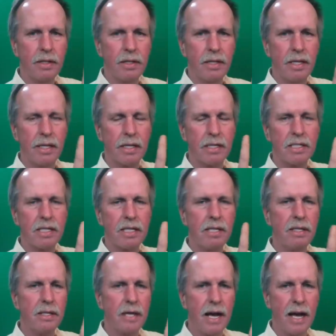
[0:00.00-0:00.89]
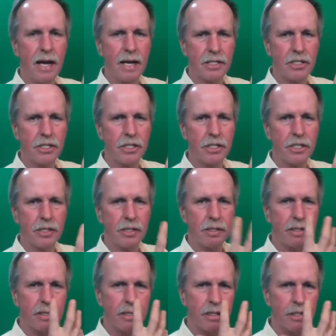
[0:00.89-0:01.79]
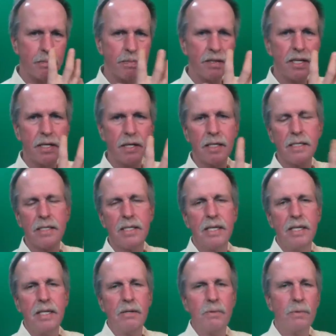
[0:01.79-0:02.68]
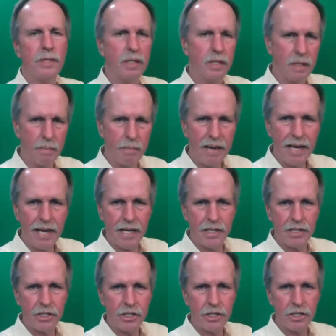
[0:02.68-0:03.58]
the exhaled oxygen is being contained within the mask,